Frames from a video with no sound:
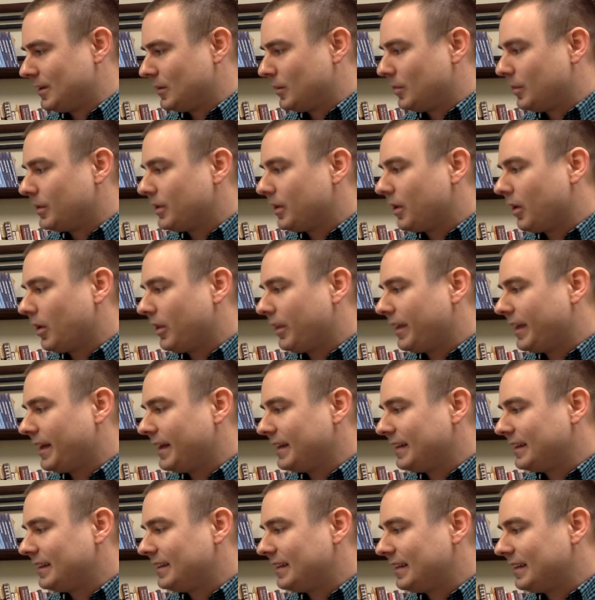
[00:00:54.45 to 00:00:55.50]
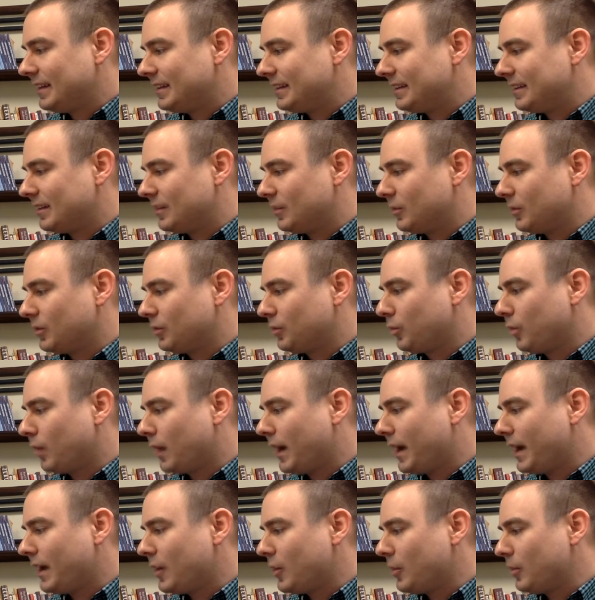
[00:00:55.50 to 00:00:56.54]
when all that existed was
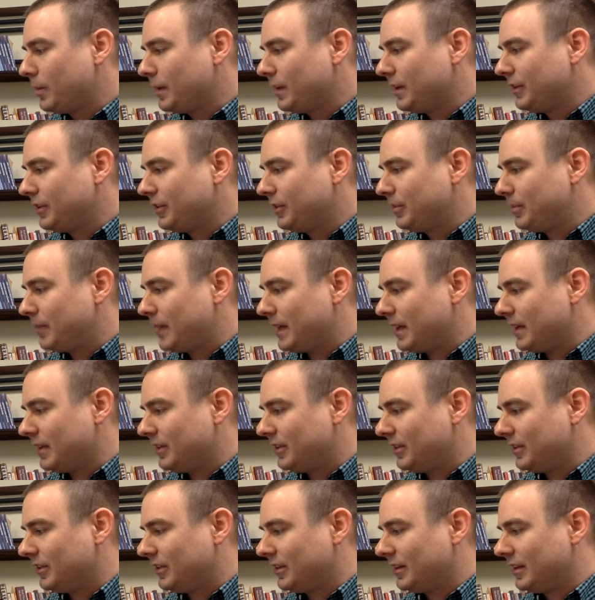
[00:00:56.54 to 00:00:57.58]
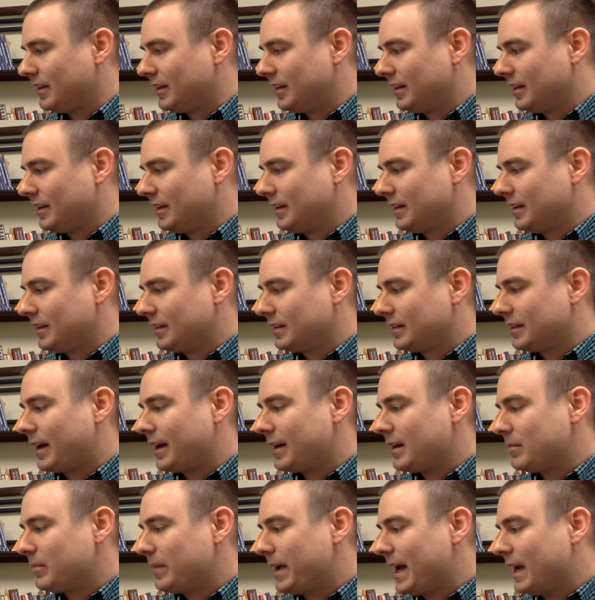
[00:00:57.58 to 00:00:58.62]
wide open space,
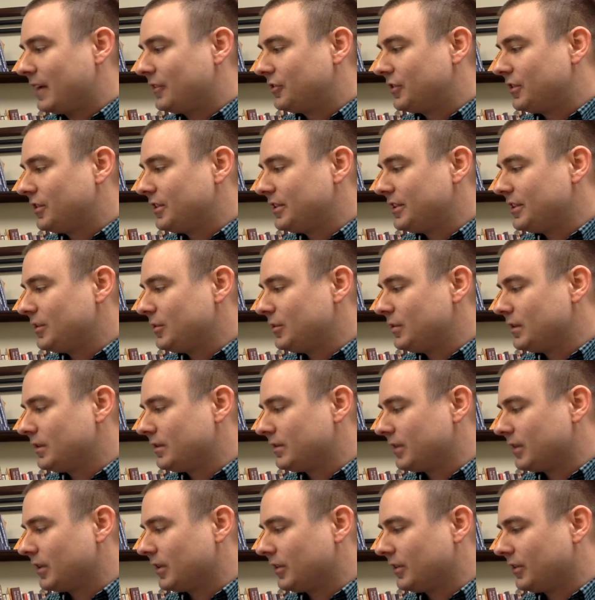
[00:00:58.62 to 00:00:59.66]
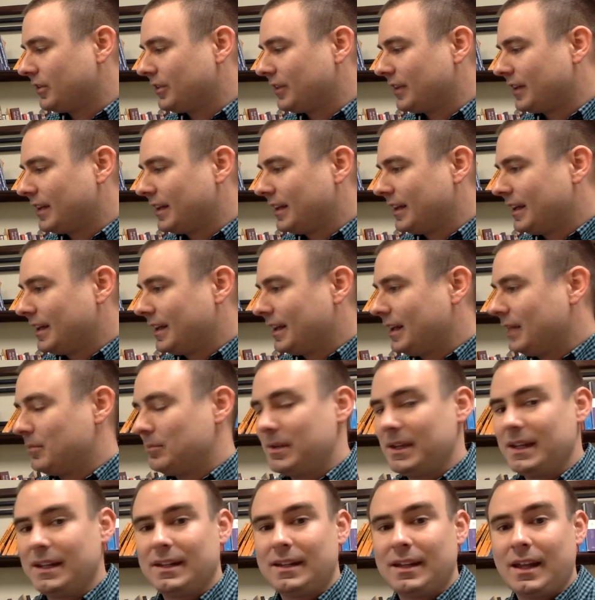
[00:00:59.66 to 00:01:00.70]
God imagined a universe and
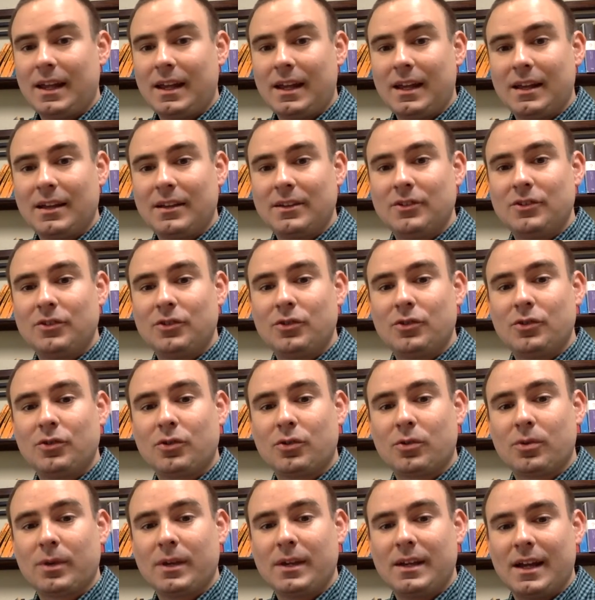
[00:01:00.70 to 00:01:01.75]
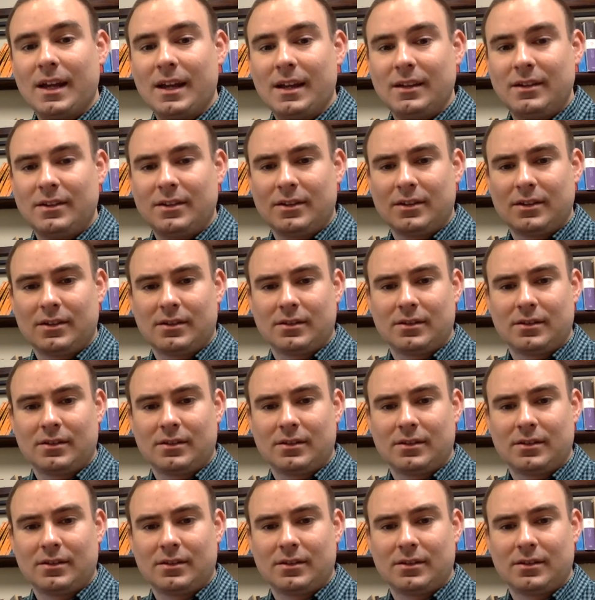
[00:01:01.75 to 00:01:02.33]
began to create.